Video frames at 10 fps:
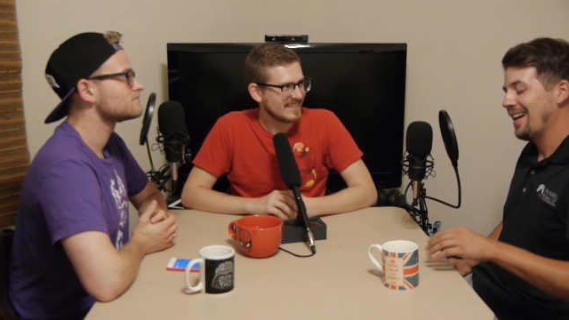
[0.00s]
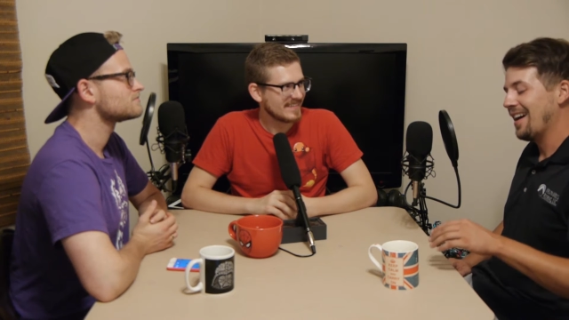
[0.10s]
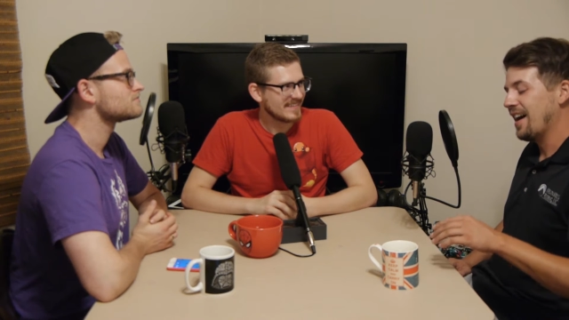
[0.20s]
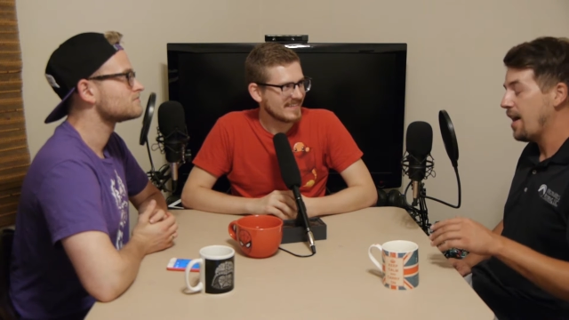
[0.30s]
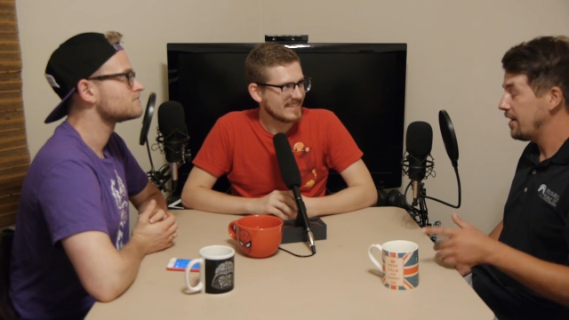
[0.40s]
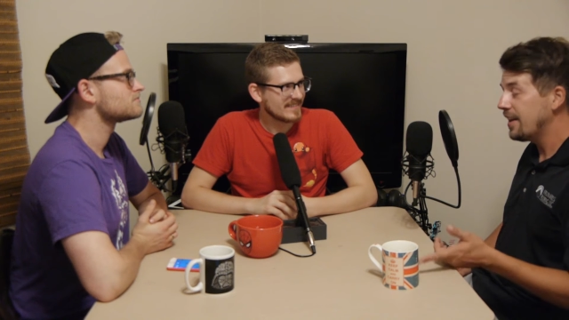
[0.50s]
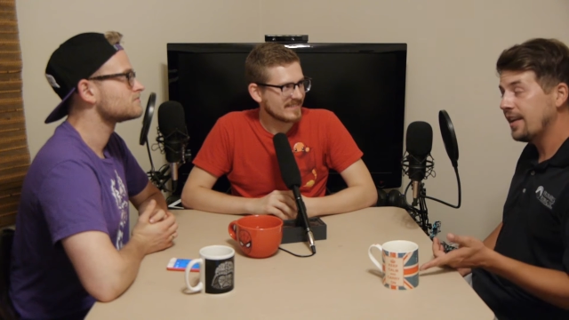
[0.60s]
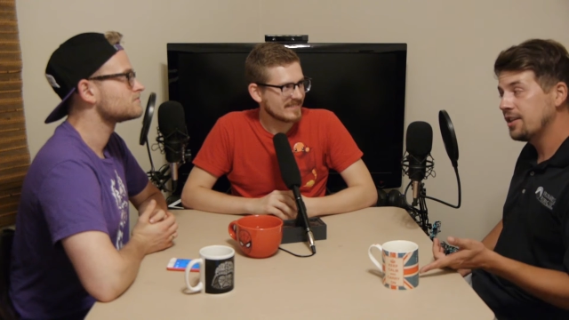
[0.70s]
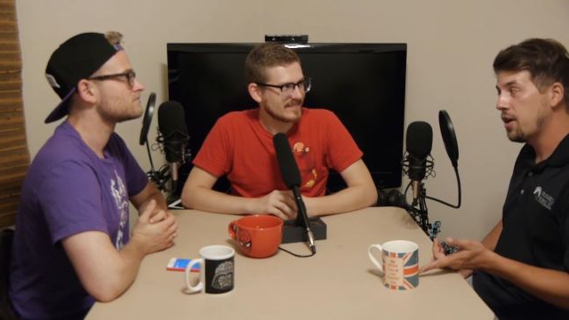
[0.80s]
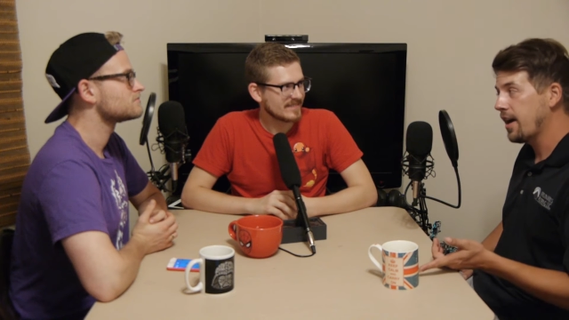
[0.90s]
Speaker 1: Uh, I did
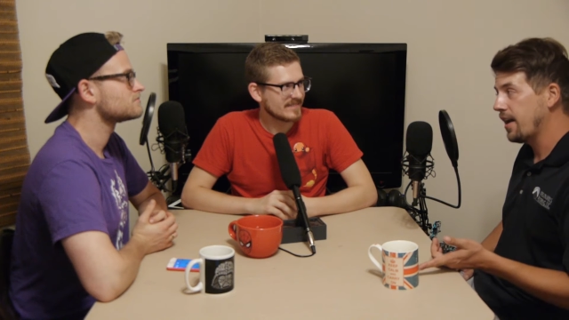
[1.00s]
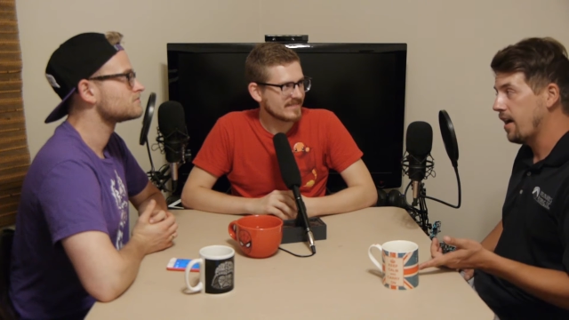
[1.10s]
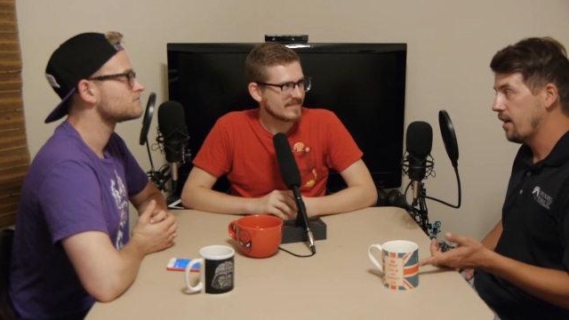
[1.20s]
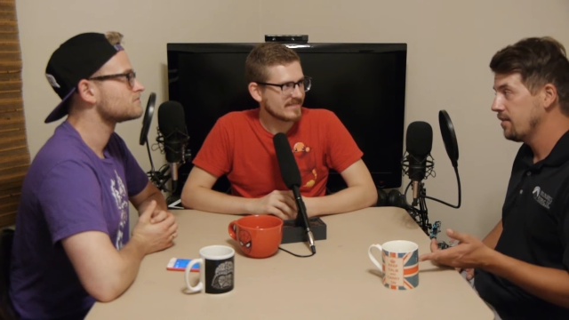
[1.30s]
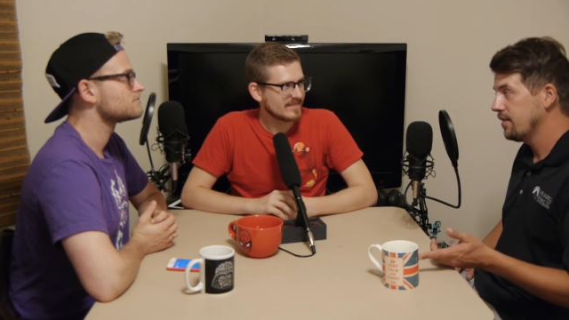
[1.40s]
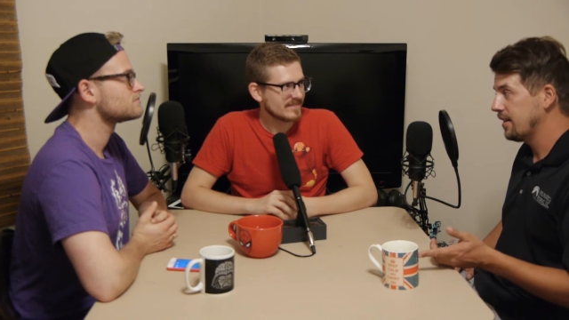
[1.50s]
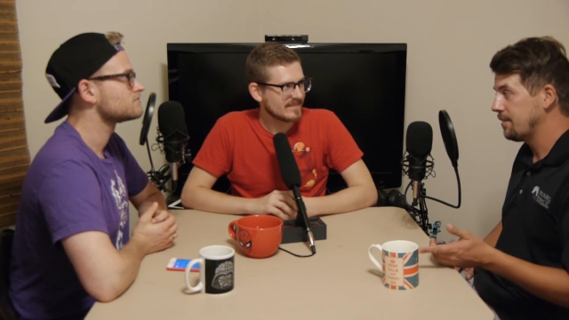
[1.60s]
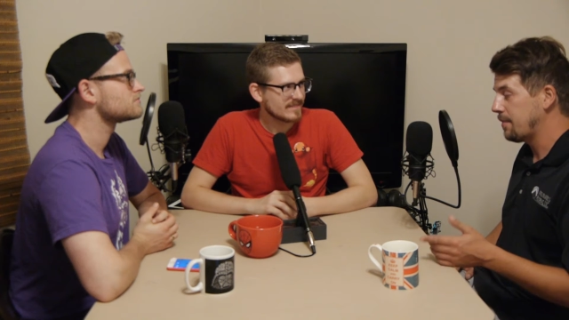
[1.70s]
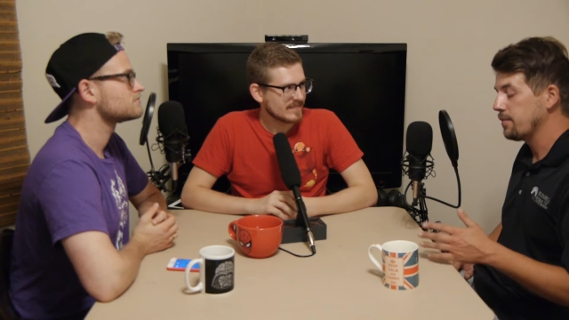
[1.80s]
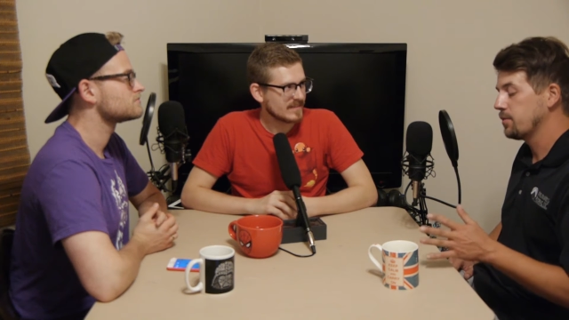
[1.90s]
get a Dragonair.
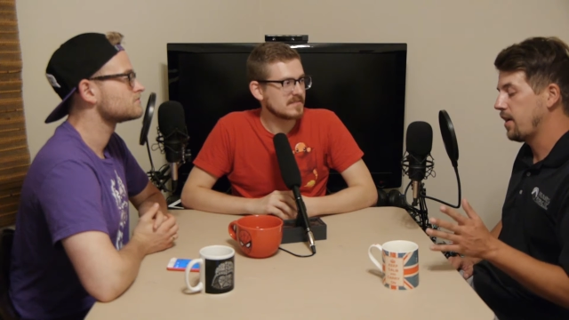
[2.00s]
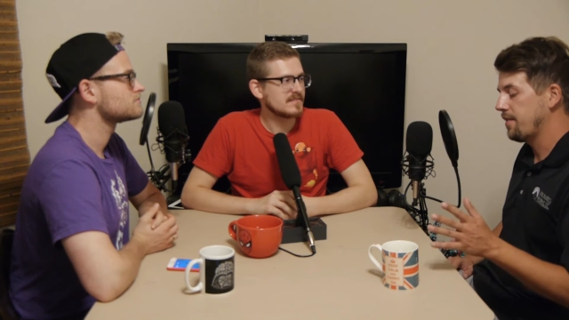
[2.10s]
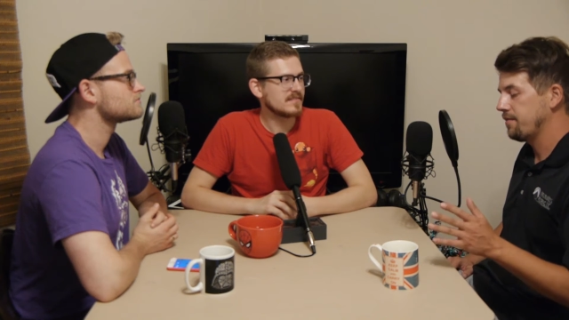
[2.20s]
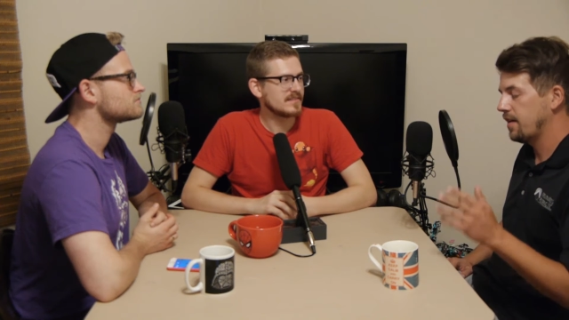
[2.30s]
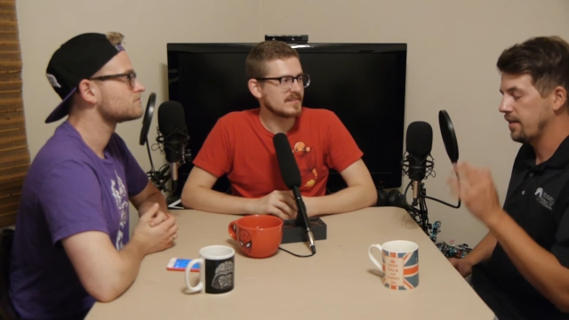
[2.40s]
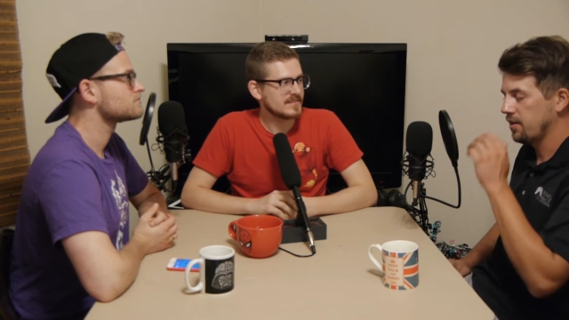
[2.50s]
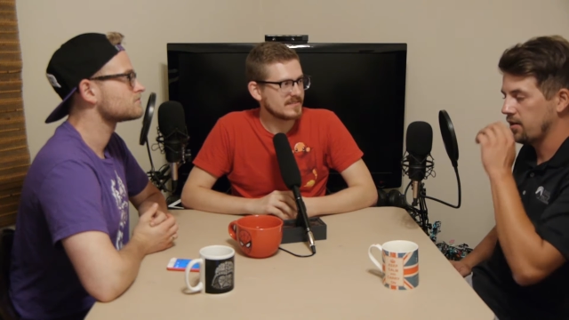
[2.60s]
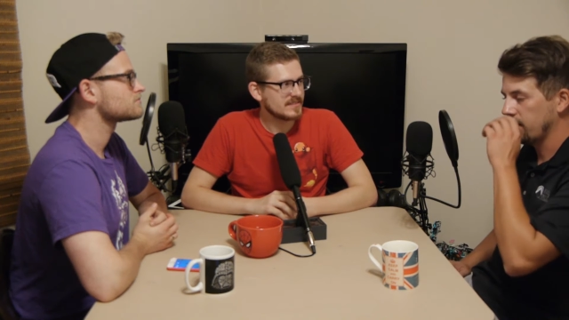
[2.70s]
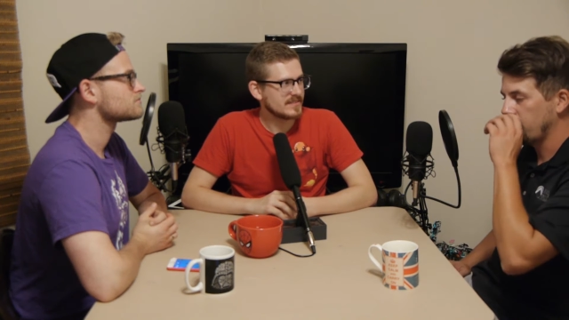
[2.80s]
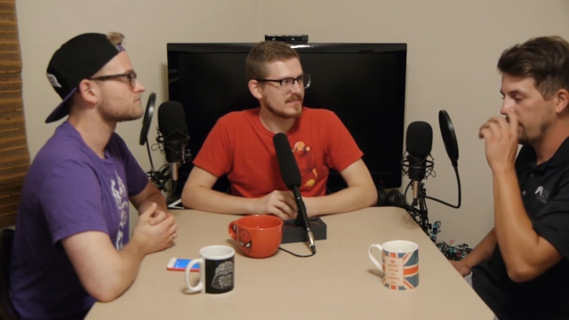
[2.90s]
Um, that was when I finally
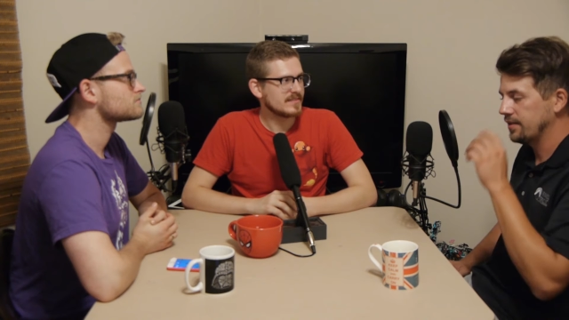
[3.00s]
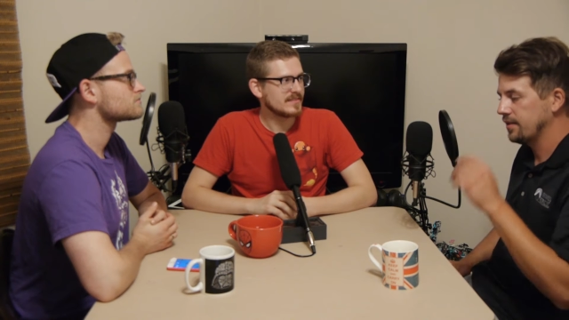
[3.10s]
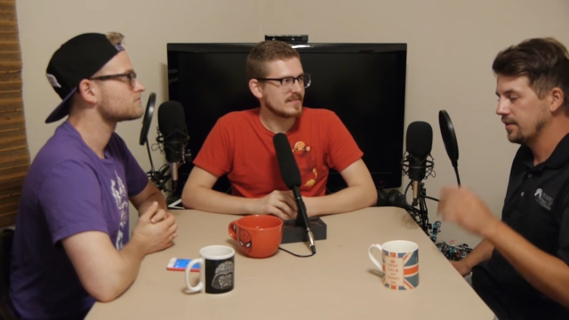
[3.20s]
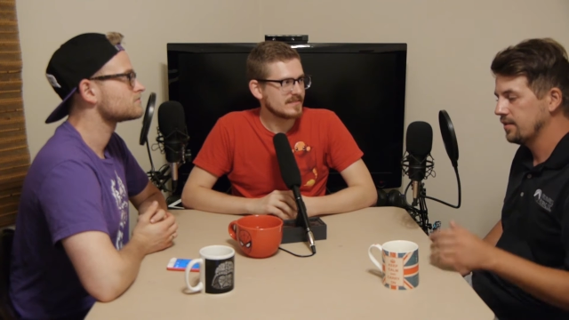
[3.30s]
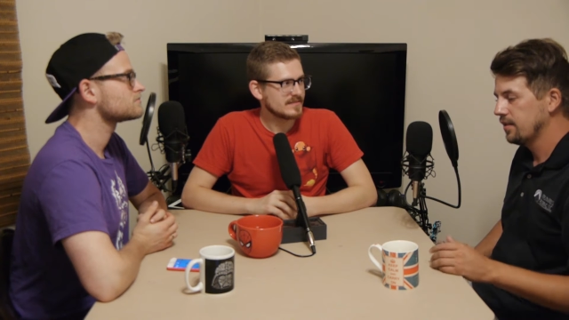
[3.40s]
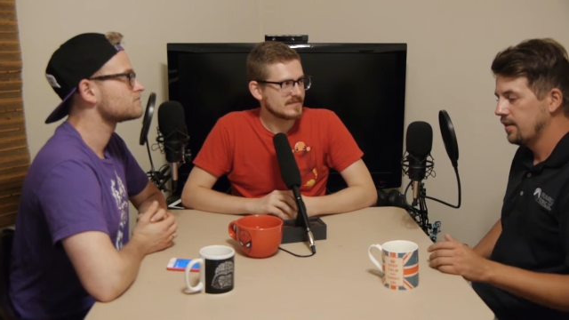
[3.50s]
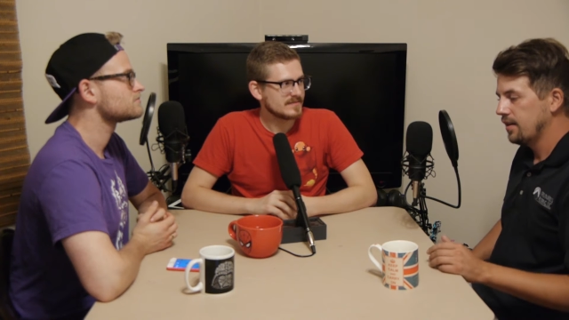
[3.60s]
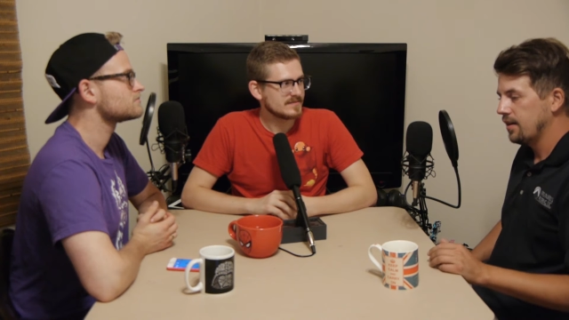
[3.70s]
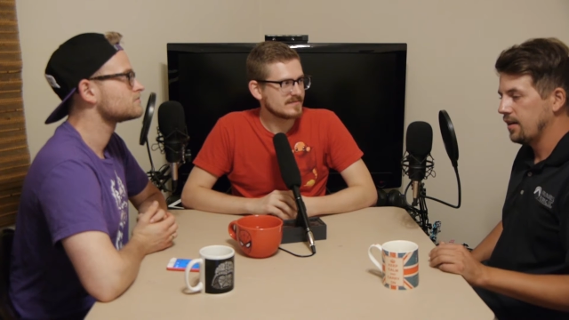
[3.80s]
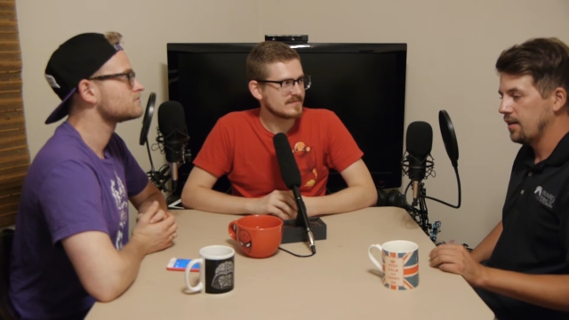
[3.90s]
called it quits because
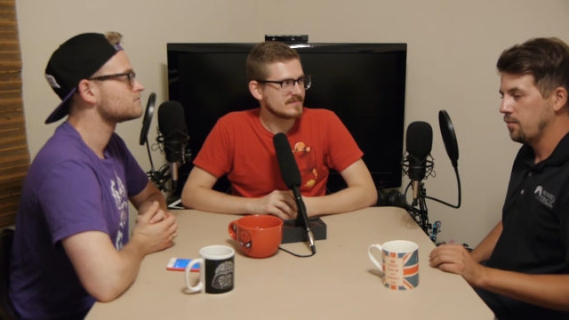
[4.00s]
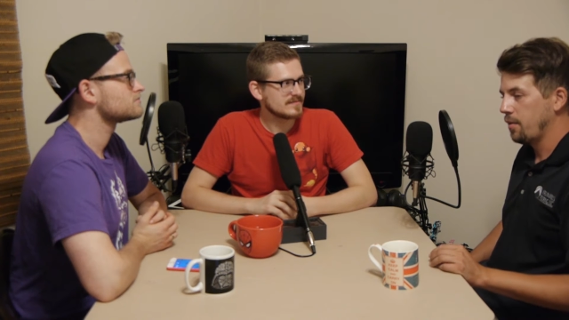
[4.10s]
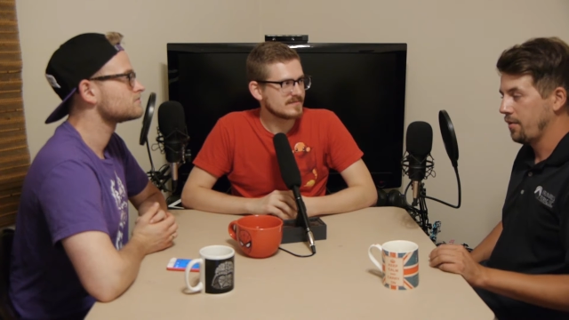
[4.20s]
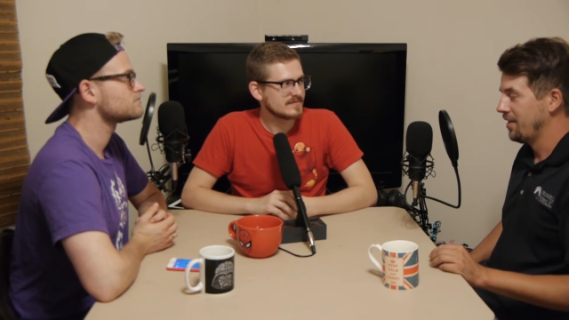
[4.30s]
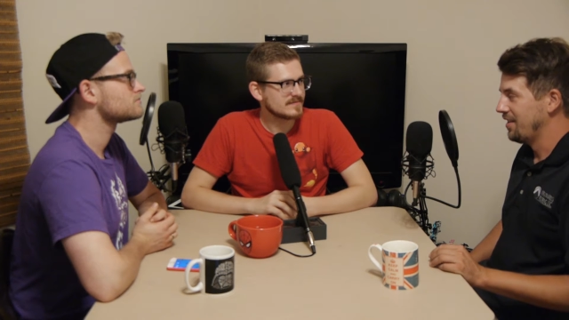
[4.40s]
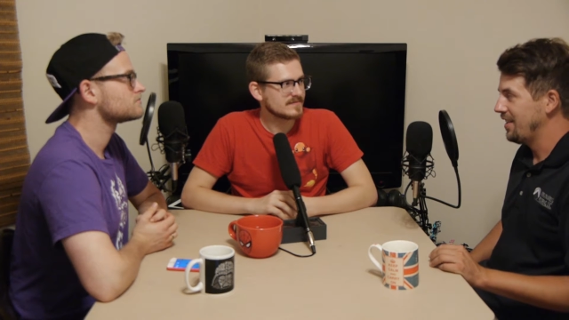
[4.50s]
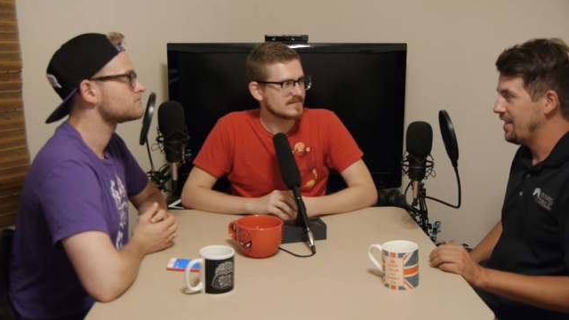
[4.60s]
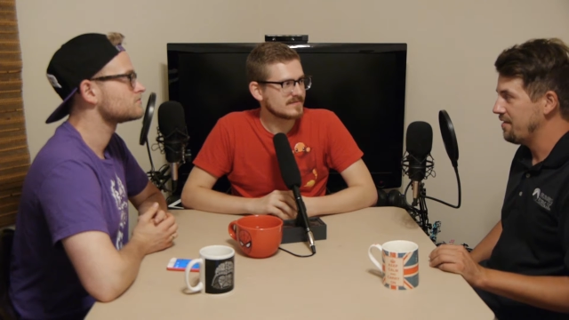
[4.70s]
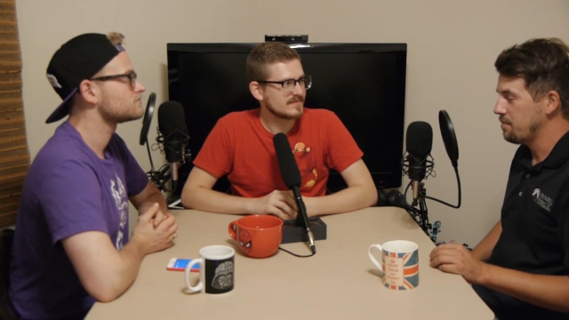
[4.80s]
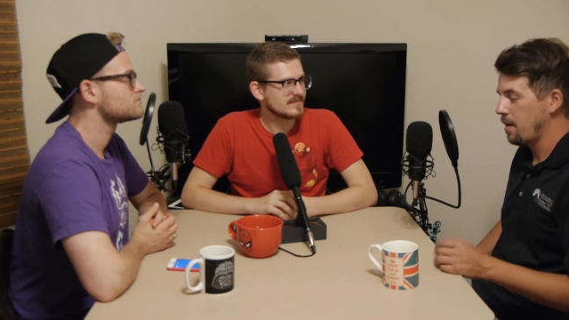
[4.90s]
um, we were gonna
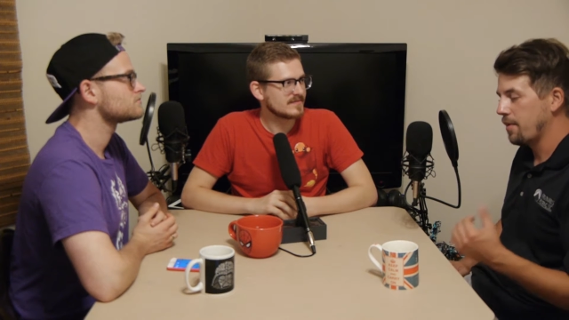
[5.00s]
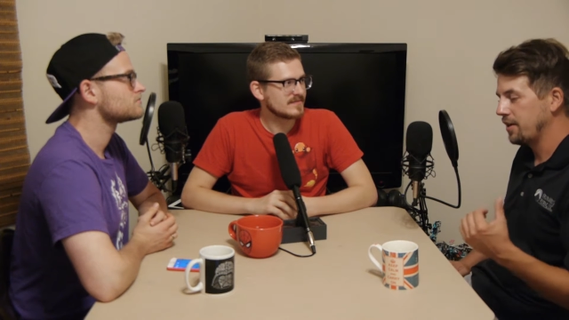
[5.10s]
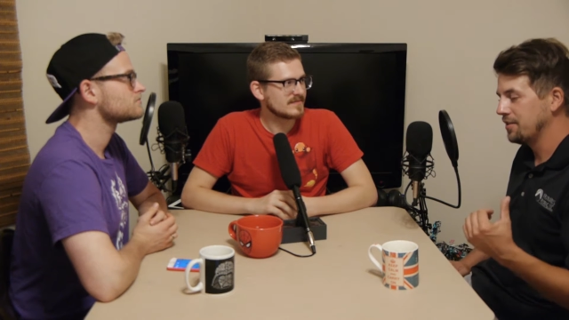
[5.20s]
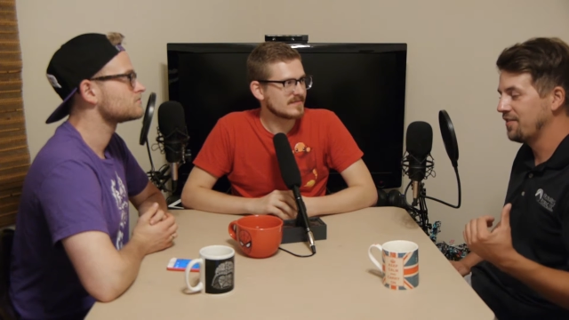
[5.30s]
leave and my buddy's